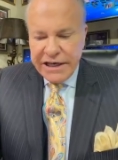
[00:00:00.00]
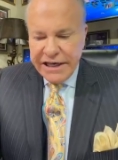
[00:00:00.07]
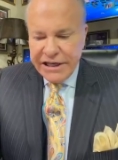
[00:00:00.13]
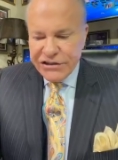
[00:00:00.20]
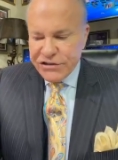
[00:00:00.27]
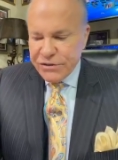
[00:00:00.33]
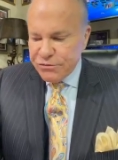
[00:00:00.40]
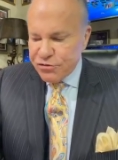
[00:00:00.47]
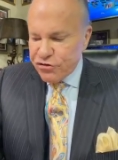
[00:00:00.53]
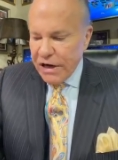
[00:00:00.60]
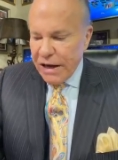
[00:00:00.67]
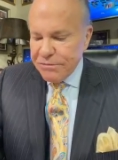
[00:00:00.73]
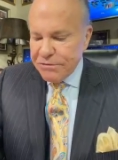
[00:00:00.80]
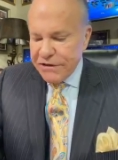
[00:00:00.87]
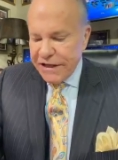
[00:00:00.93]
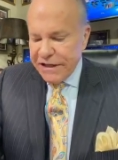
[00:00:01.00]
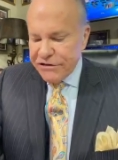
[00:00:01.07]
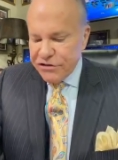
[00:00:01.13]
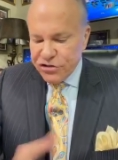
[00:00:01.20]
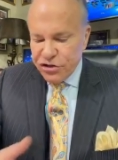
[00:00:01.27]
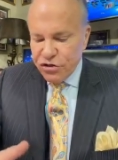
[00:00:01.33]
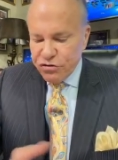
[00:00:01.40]
and subscribe to that.
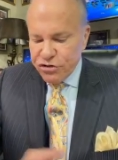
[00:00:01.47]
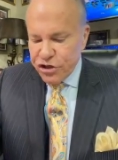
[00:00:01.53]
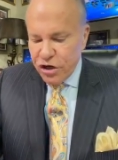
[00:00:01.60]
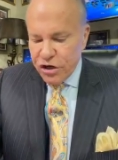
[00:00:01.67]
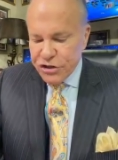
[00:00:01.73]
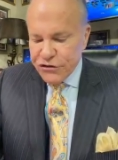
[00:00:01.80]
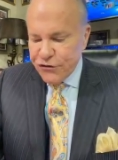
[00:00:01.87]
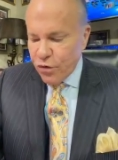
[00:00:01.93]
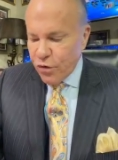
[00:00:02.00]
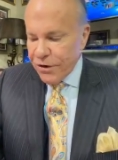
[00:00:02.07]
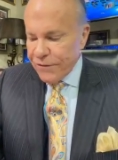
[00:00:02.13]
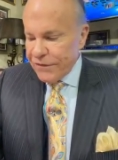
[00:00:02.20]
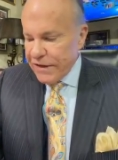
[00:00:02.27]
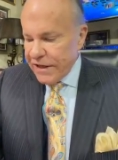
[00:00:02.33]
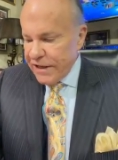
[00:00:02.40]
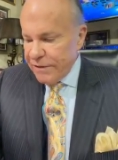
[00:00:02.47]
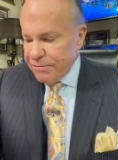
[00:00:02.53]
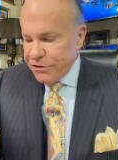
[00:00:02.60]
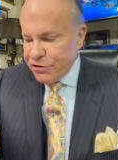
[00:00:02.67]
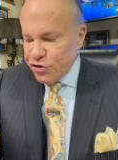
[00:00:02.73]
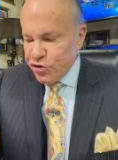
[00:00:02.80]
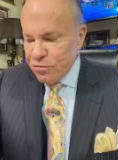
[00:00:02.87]
There's no charge for it,
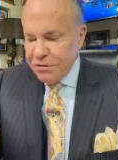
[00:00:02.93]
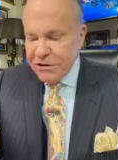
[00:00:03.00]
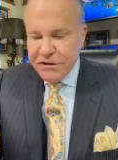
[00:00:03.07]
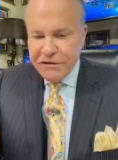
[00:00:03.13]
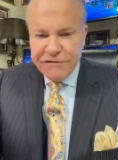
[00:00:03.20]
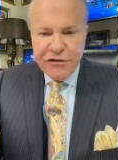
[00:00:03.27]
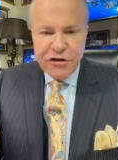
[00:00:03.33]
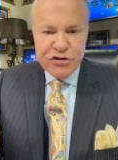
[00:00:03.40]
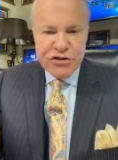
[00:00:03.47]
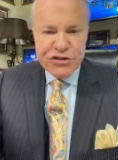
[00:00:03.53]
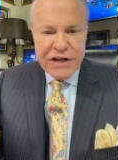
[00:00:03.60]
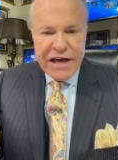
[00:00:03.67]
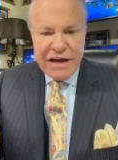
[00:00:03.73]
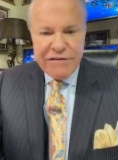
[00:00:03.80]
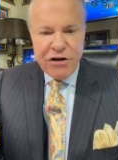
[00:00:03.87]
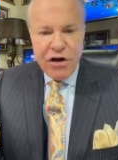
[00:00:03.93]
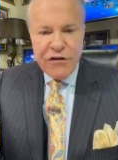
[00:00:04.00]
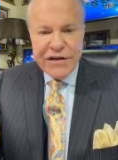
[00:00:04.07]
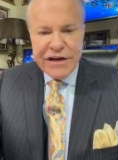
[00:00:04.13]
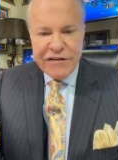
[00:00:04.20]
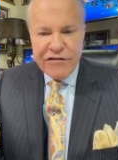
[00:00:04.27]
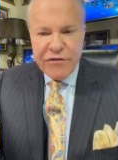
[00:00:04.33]
but you'll be the first to have all
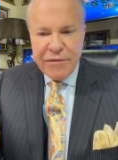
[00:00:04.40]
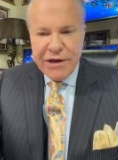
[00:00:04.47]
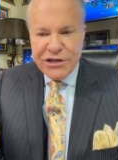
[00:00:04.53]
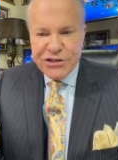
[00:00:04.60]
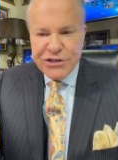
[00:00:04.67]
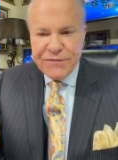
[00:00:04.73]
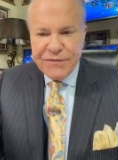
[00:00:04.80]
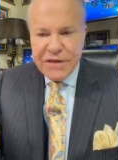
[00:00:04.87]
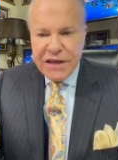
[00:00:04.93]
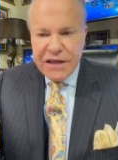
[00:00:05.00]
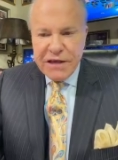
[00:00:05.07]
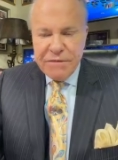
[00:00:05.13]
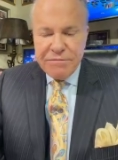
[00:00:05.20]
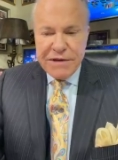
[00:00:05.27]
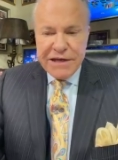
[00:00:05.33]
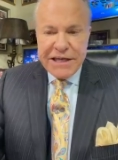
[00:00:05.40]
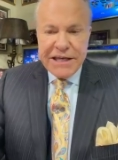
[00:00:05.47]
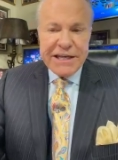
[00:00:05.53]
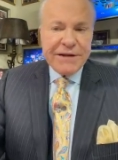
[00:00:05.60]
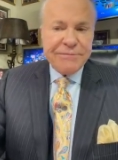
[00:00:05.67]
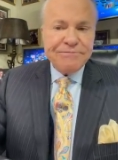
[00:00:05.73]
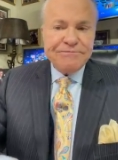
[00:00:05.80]
the information
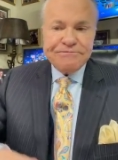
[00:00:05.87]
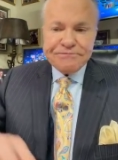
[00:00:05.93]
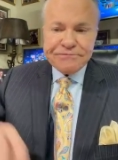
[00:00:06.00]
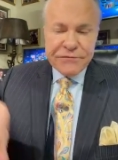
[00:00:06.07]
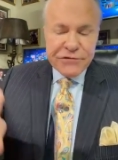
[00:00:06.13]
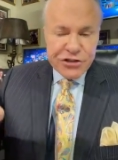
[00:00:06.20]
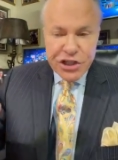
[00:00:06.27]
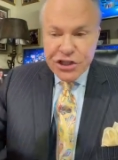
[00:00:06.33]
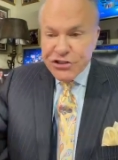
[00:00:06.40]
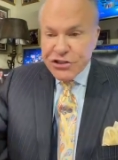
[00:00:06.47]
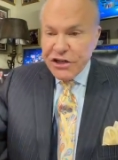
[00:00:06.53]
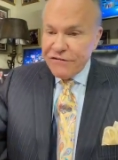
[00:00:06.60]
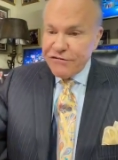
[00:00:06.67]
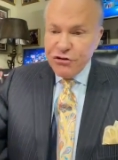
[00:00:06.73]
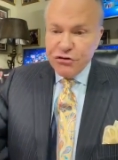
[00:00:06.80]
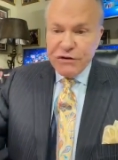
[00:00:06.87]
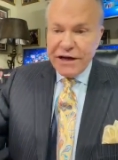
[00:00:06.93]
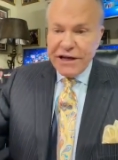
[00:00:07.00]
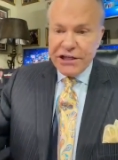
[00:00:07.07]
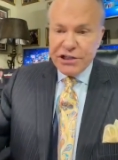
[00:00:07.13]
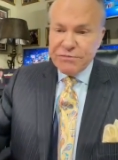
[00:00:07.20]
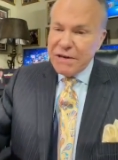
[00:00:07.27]
beginning just in a few
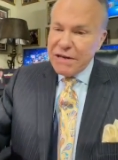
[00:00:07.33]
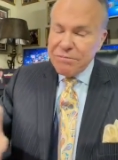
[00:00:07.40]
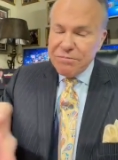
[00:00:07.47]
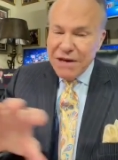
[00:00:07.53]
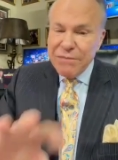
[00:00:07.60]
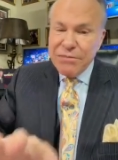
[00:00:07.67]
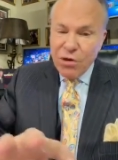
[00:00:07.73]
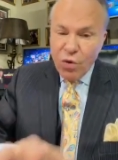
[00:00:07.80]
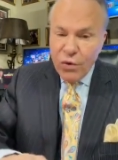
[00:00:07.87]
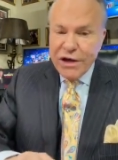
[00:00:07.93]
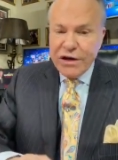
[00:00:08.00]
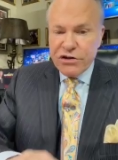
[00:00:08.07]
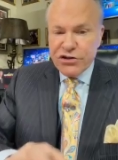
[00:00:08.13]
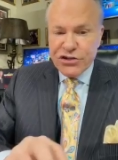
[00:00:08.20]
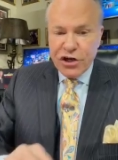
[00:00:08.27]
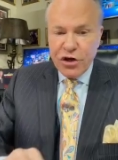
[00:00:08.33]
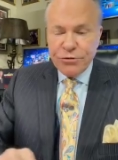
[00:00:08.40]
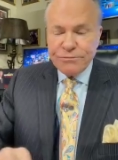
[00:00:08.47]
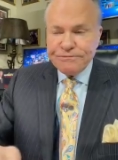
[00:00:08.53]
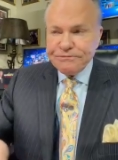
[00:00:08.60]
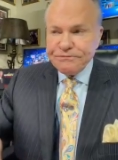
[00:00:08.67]
days, may, maybe a week or so,